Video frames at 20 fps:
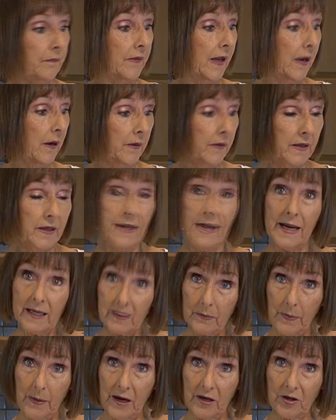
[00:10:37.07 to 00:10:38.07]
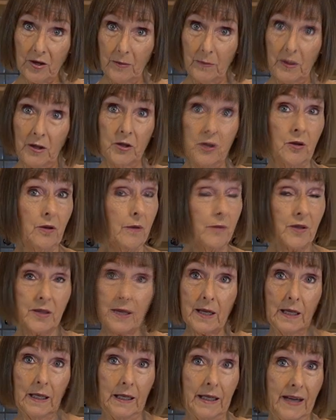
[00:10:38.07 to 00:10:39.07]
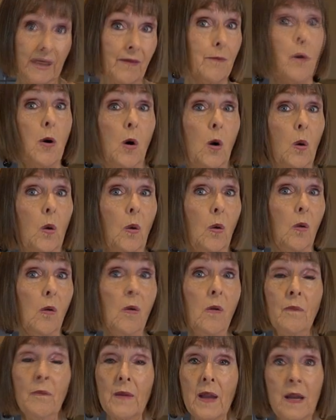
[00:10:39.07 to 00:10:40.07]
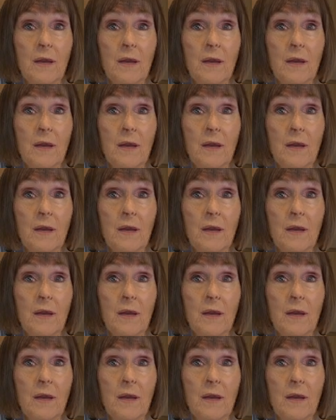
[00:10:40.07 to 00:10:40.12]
Now in the next batch I'm going to do, I'm just going to leave them whole